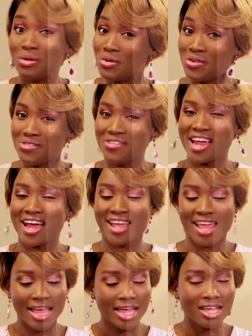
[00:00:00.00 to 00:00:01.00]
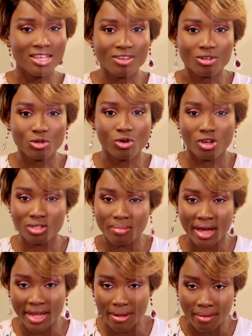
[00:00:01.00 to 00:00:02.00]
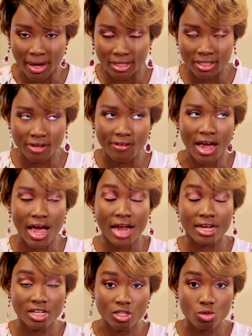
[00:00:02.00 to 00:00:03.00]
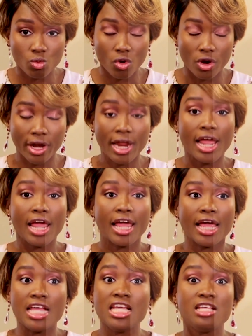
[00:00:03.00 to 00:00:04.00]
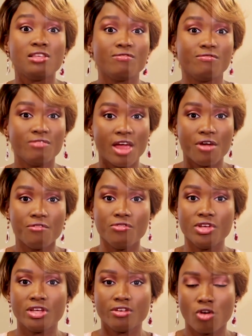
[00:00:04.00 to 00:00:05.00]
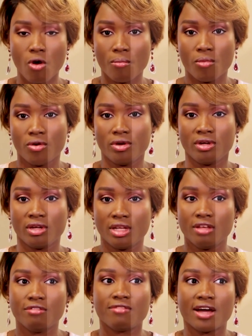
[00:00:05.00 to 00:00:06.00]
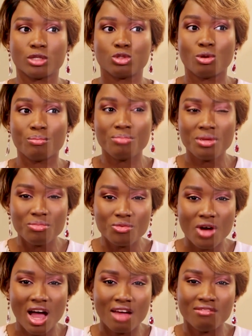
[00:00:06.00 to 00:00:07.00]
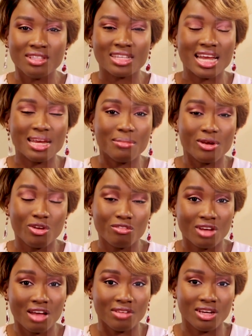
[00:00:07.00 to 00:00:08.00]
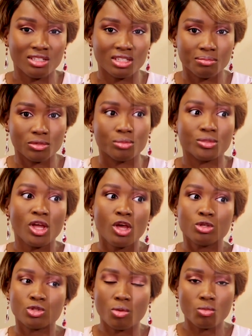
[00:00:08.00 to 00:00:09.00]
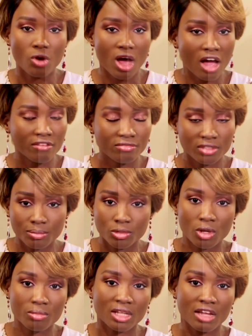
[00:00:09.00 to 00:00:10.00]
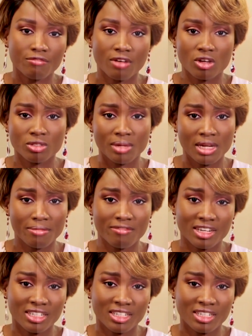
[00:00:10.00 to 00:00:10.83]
Gonorrhea is also caused by a bacteria, and this one is very common. In fact, some people have it and they may not even have any symptoms. Some will have symptoms like foul spreading,